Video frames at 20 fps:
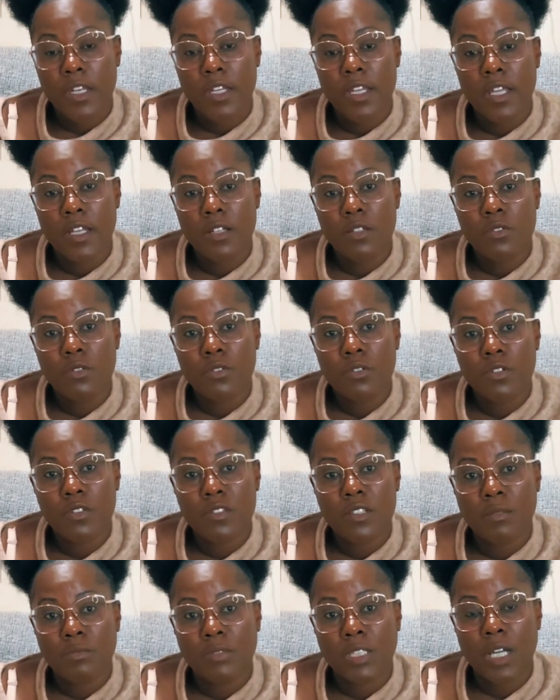And then, you
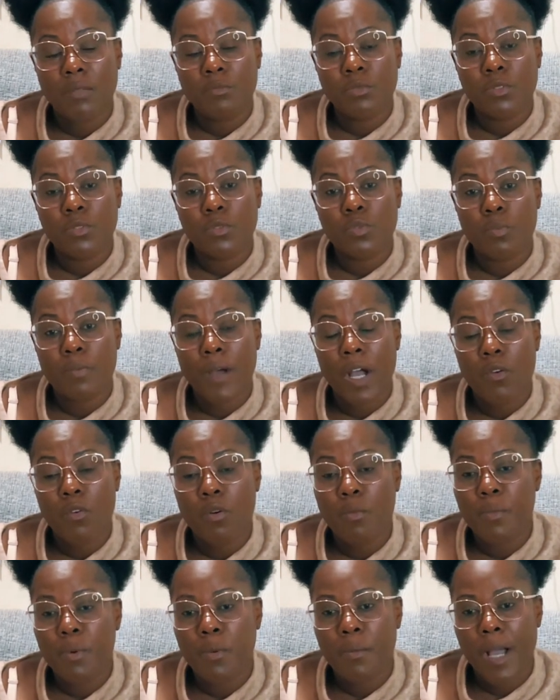know, sometimes to
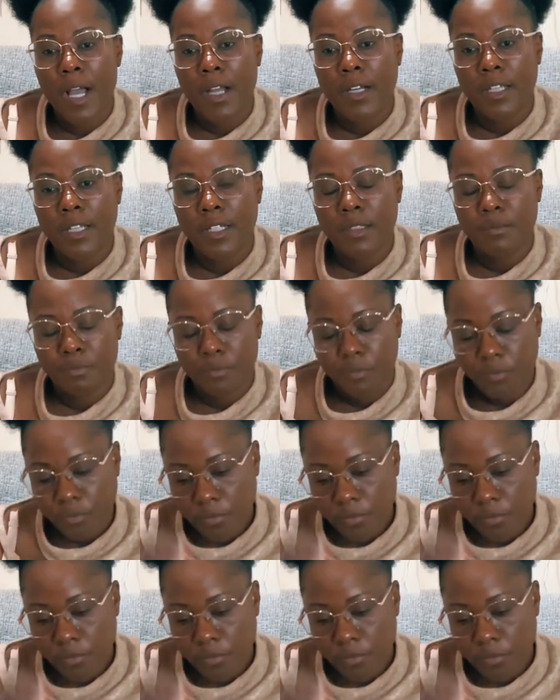super bon mari,